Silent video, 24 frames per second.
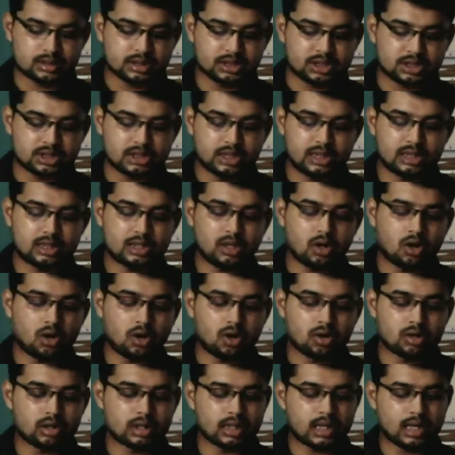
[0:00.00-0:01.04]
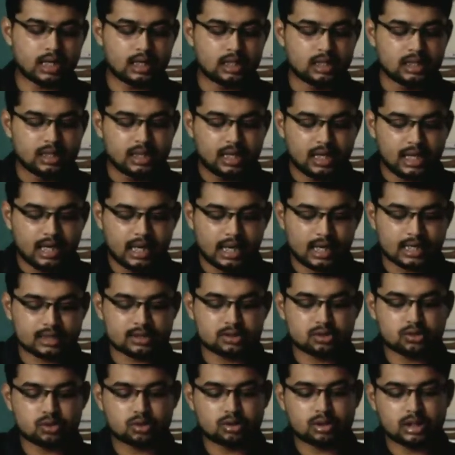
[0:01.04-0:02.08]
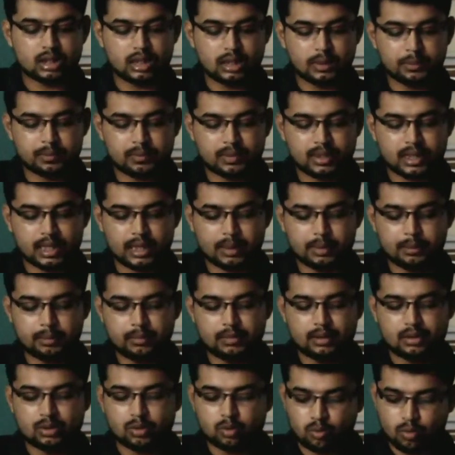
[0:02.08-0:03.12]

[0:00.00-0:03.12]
sit on the eggs to keep them